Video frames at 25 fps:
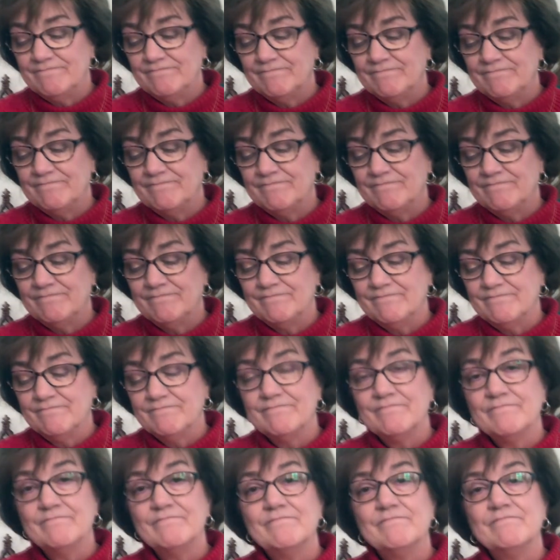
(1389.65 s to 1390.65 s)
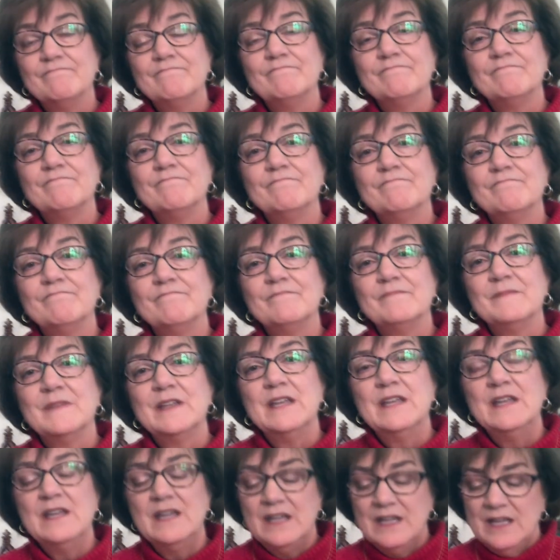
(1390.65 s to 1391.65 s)

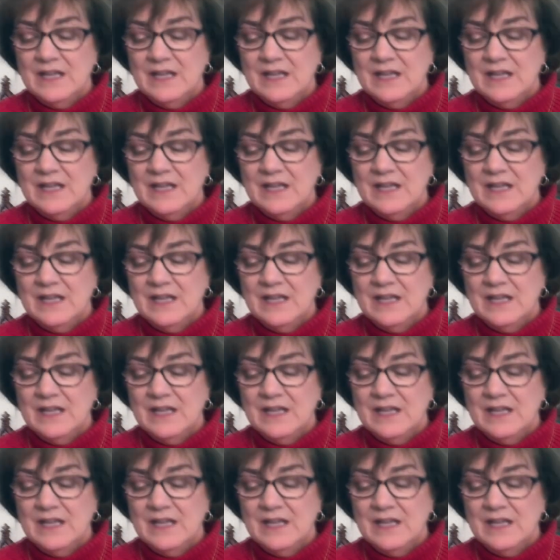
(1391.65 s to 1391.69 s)
Nobody speaks.